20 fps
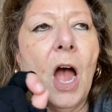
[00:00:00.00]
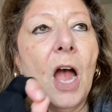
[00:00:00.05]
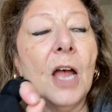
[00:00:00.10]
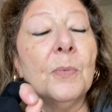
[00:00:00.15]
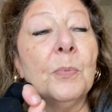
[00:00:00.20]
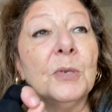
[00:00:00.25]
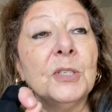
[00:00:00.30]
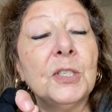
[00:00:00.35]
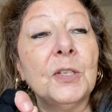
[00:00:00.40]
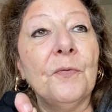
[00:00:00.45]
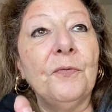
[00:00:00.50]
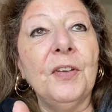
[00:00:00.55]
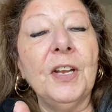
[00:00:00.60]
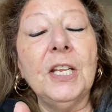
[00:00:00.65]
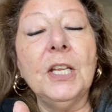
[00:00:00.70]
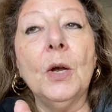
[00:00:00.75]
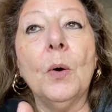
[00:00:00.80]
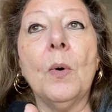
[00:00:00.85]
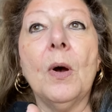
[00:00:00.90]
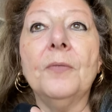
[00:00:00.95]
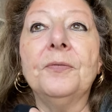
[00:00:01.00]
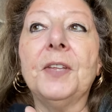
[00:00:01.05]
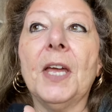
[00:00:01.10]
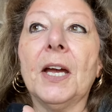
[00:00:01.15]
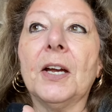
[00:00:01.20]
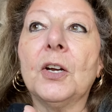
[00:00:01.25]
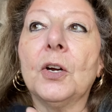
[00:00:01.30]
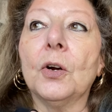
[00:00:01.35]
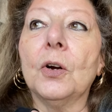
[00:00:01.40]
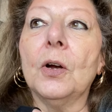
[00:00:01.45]
It was the video of
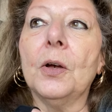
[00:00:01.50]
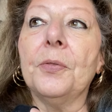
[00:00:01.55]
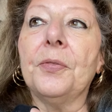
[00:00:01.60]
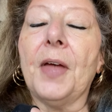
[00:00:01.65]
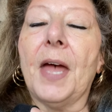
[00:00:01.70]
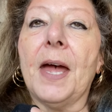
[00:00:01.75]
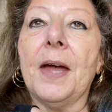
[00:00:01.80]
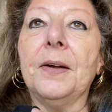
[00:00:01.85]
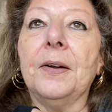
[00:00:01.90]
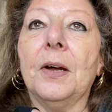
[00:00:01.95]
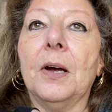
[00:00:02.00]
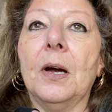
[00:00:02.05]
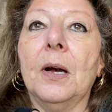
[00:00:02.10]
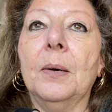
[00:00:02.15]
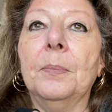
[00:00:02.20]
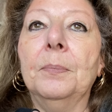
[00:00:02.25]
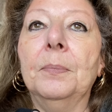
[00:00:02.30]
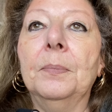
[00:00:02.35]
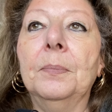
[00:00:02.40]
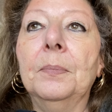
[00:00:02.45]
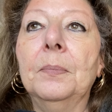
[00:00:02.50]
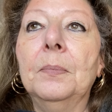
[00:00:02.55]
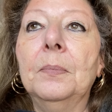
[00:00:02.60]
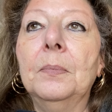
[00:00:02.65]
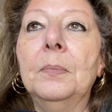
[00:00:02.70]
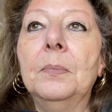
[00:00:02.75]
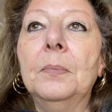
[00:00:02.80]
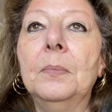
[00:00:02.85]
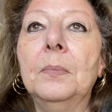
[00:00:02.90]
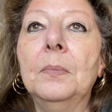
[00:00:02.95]
that girl that, um,
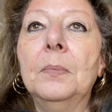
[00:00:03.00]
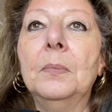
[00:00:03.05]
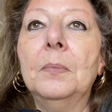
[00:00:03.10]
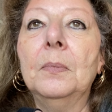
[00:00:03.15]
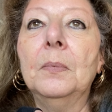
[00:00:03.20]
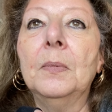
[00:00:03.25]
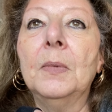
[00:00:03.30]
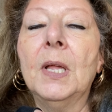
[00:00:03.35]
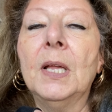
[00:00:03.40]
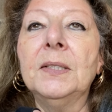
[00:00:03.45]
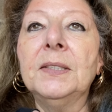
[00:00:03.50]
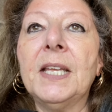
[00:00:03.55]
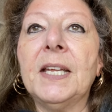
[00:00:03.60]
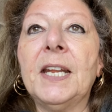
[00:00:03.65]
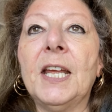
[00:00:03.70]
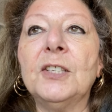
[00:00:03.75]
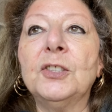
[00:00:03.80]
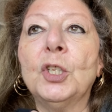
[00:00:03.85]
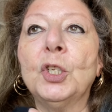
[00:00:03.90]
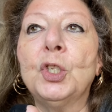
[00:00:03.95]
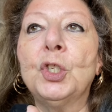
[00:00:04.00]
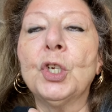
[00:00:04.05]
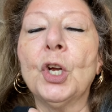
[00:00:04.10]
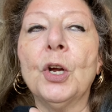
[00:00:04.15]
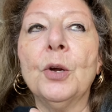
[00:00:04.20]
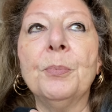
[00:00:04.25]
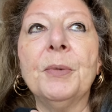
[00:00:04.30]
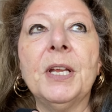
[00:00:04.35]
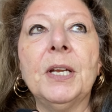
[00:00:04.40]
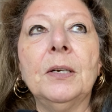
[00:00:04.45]
that had the
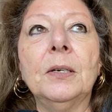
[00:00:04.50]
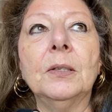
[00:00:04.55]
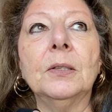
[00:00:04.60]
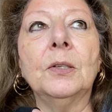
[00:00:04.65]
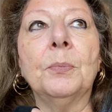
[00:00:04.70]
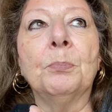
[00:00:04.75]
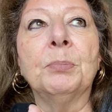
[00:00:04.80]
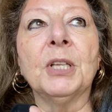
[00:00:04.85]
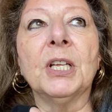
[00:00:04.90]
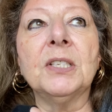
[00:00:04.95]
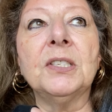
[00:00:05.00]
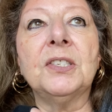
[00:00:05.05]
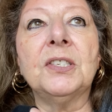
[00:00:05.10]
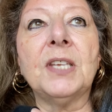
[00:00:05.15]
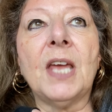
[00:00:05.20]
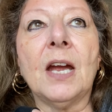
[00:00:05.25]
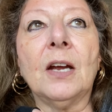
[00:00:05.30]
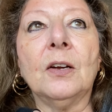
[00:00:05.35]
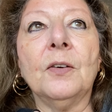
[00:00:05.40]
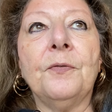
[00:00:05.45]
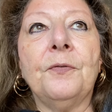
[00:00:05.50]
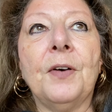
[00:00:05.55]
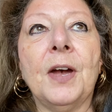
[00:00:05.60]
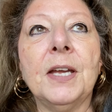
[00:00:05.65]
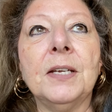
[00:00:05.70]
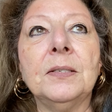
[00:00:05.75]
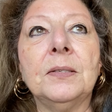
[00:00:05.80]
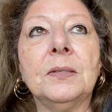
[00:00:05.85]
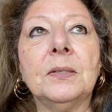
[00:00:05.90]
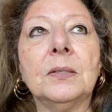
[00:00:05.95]
German blood
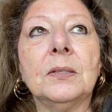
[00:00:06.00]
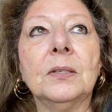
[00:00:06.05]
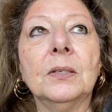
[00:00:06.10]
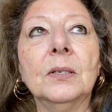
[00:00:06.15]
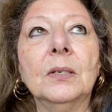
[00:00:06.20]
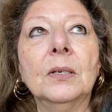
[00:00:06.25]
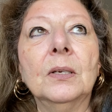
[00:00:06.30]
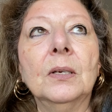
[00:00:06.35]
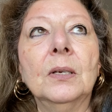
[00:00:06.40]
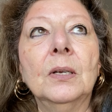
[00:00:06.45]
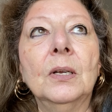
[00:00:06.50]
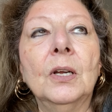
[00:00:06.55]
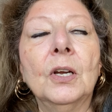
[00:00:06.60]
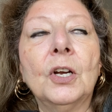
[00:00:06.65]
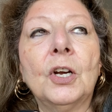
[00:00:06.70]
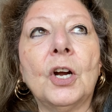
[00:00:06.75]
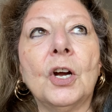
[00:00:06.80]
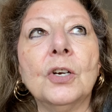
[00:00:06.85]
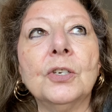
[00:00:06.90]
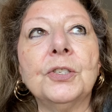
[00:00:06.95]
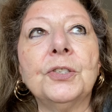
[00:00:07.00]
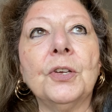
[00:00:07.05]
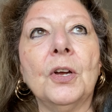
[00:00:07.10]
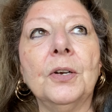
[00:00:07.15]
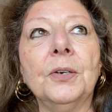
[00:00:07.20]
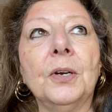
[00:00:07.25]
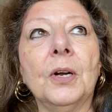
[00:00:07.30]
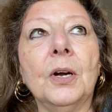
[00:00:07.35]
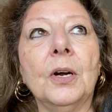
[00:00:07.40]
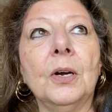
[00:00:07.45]
sacrifice curse
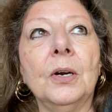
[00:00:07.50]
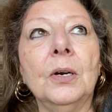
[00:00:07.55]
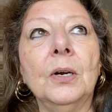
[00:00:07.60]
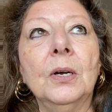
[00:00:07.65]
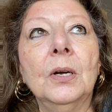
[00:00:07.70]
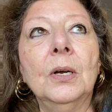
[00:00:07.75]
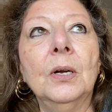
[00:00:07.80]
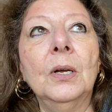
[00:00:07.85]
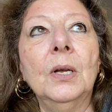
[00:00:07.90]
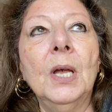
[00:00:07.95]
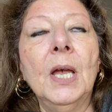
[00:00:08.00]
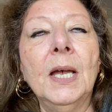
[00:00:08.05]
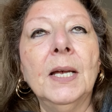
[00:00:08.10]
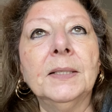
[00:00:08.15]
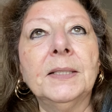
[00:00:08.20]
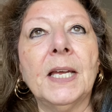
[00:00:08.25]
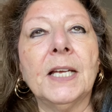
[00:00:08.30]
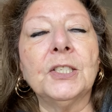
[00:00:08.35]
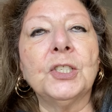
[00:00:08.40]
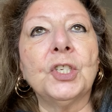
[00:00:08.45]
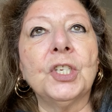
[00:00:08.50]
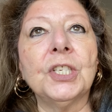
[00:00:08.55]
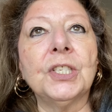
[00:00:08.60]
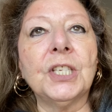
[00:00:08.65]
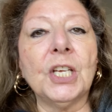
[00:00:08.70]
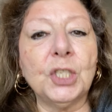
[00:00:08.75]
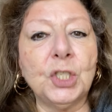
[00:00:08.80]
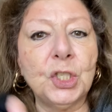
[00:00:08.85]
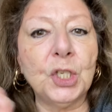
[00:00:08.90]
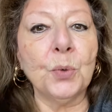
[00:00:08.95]
on her, that she
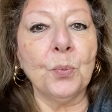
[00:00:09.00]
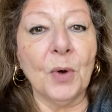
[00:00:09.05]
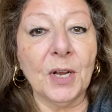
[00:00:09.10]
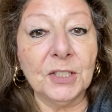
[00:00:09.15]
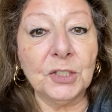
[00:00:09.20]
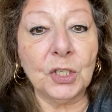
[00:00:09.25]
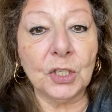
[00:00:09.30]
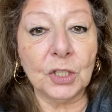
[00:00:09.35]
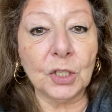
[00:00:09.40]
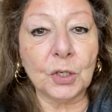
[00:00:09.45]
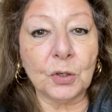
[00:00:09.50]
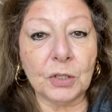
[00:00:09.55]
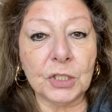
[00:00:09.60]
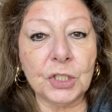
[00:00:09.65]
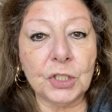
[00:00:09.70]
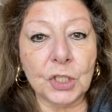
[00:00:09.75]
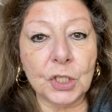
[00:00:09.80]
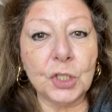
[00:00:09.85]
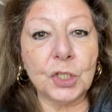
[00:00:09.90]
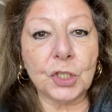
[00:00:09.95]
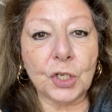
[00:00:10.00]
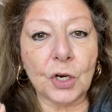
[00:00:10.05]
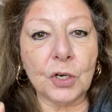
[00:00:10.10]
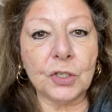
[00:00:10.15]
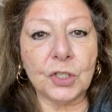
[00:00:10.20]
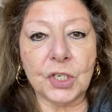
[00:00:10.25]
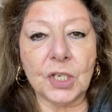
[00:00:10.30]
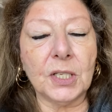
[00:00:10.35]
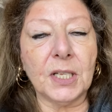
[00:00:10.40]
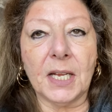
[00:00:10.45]
said she went to the Christian
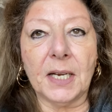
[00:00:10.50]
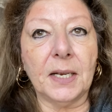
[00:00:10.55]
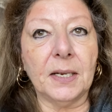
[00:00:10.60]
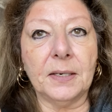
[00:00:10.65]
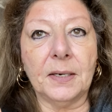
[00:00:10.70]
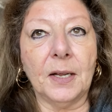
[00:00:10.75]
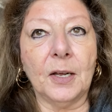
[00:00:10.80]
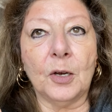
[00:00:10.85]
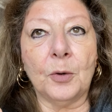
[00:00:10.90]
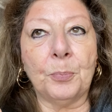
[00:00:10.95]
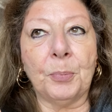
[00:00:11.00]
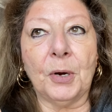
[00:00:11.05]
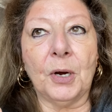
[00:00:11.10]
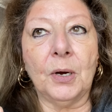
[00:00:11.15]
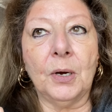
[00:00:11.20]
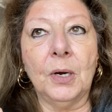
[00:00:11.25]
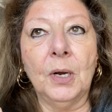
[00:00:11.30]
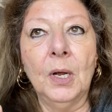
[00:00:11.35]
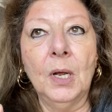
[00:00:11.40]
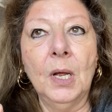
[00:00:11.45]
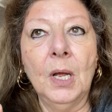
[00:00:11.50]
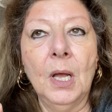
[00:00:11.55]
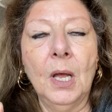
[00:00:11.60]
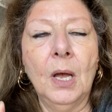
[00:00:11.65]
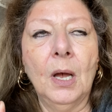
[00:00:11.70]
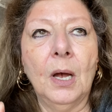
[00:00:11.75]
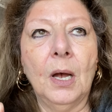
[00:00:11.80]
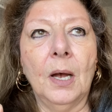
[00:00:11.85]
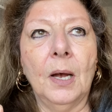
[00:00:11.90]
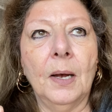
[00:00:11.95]
church and they didn't help her.
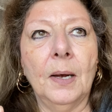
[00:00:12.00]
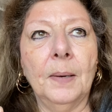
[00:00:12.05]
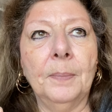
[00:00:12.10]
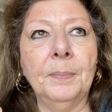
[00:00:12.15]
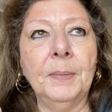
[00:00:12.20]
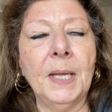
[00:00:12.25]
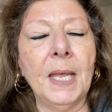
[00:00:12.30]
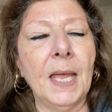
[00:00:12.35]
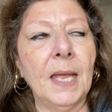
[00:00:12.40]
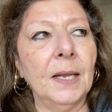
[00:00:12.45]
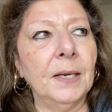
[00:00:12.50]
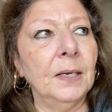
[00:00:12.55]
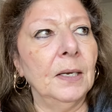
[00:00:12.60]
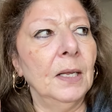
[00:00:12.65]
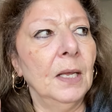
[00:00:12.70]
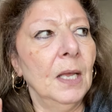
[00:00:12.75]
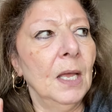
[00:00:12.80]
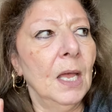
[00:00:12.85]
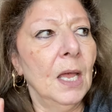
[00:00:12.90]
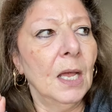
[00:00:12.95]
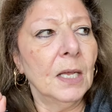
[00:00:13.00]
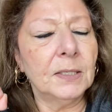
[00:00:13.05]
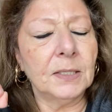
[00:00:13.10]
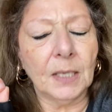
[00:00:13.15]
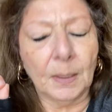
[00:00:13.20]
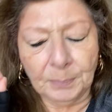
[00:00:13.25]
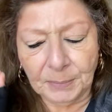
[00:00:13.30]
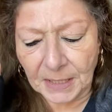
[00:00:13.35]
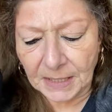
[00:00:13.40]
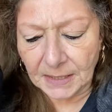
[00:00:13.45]
Um, and
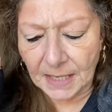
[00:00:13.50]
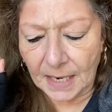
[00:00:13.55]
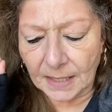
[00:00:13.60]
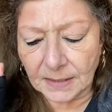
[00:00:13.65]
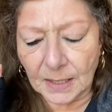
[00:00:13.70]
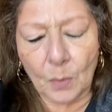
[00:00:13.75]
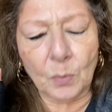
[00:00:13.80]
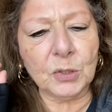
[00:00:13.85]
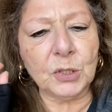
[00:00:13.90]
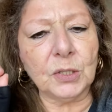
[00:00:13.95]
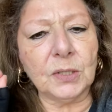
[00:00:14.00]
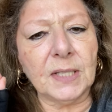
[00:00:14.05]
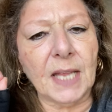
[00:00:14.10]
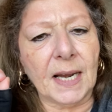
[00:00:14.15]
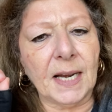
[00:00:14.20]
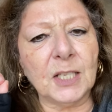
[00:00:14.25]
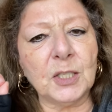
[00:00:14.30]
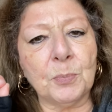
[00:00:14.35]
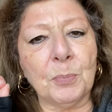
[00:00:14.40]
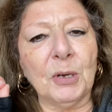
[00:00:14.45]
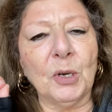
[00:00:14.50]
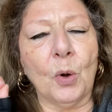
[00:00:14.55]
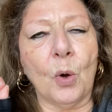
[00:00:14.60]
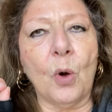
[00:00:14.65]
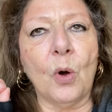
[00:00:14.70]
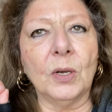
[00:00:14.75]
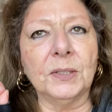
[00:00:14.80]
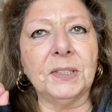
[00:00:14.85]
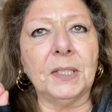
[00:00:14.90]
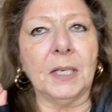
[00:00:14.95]
something that, that was that has been
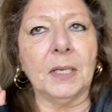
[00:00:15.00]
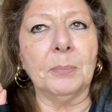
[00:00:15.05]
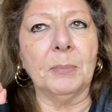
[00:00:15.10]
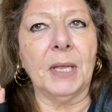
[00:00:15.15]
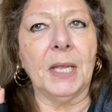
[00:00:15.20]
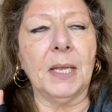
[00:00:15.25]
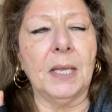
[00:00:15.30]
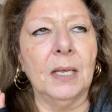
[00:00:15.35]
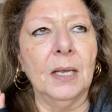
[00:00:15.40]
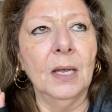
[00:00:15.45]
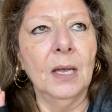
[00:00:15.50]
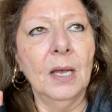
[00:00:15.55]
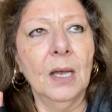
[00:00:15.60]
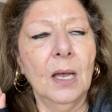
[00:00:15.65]
haunting me.